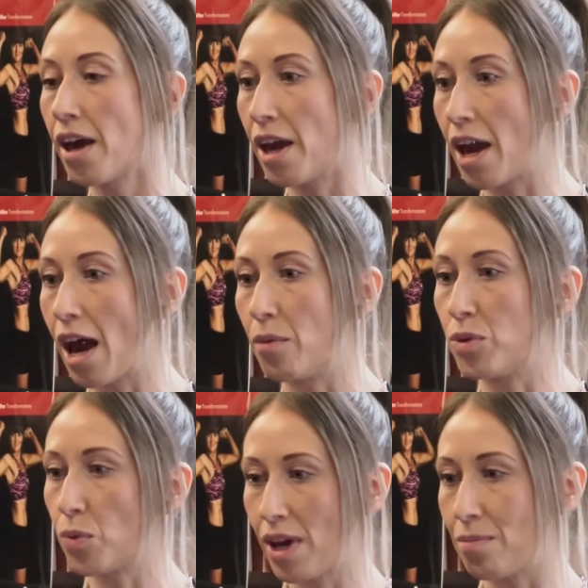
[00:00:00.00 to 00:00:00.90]
I
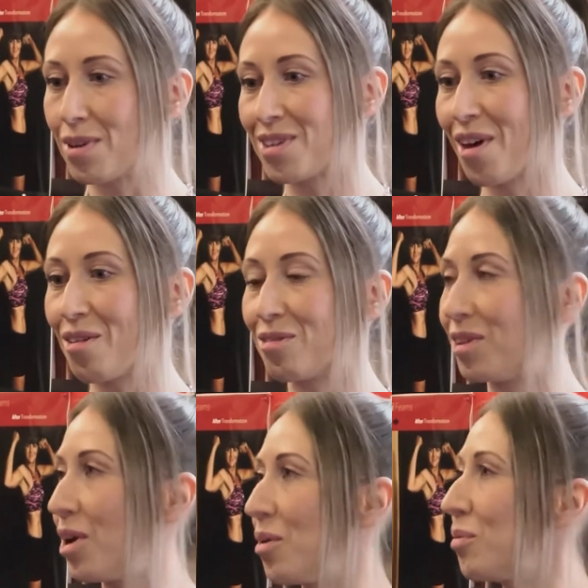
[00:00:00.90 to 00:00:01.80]
was weighing myself.
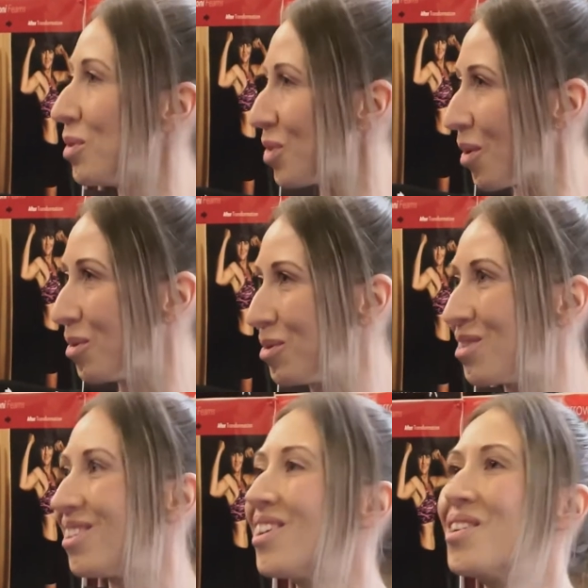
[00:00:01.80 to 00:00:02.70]
I know we're
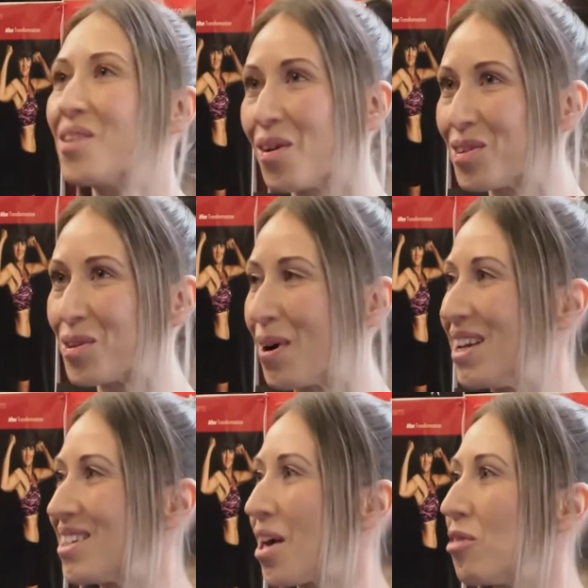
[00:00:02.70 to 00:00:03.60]
told not to
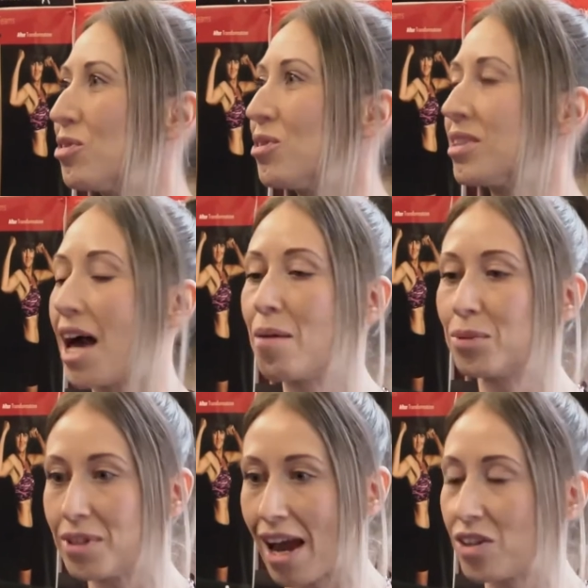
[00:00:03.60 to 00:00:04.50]
weigh yourself all the time,
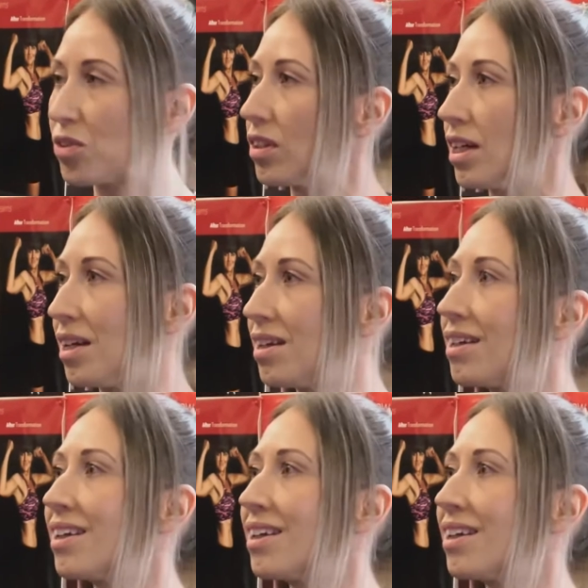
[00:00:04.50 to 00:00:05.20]
but naturally,